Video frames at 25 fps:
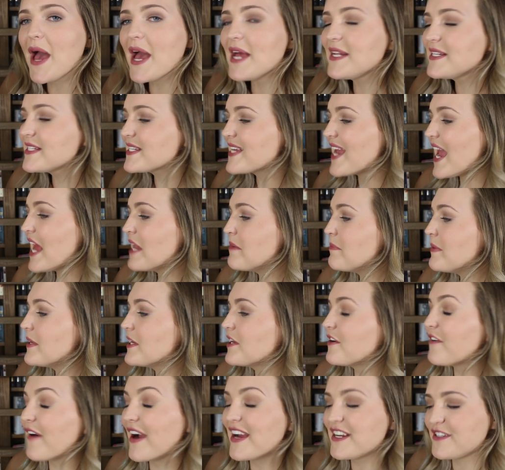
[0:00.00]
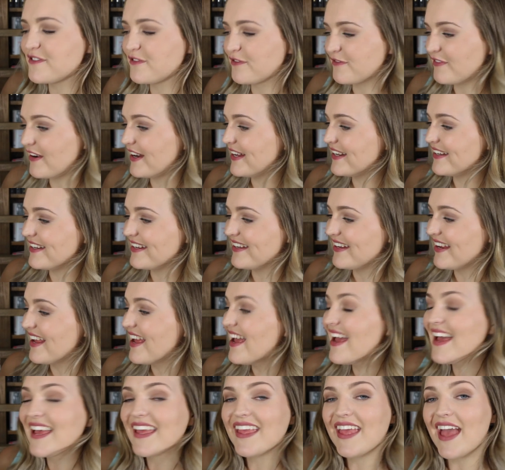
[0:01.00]
pet can be great fun.
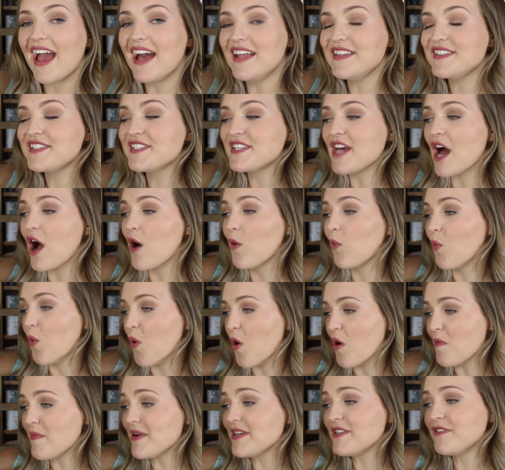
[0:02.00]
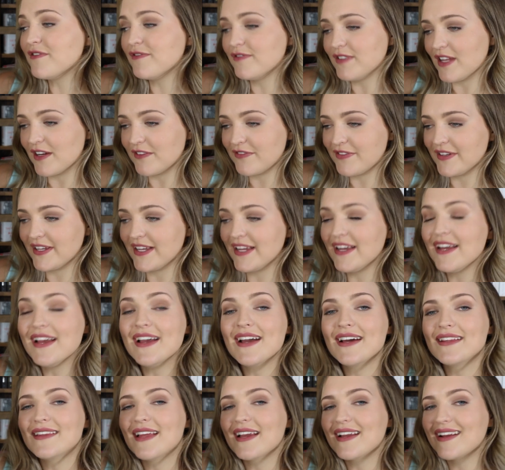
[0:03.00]
Cats are warm and fluffy,
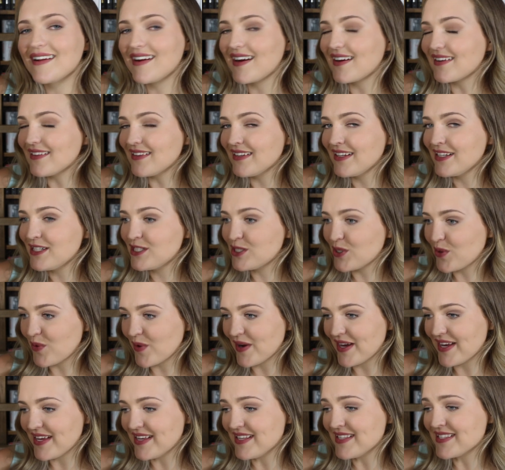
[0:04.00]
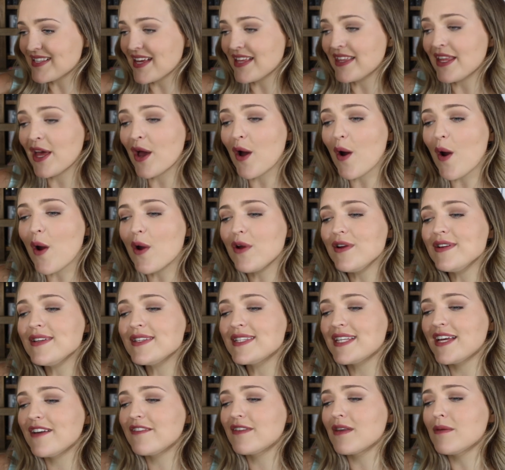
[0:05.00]
like cuddly toys, and their
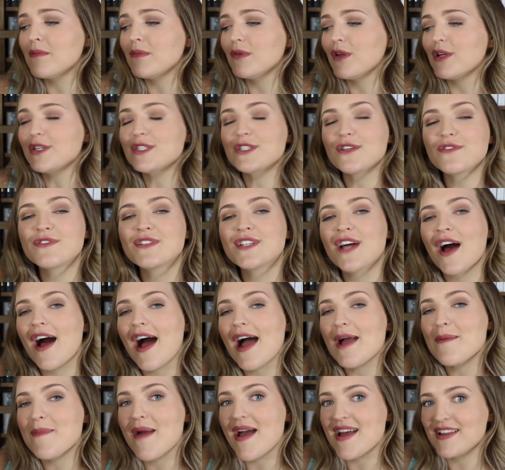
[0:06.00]
owners give them lots of time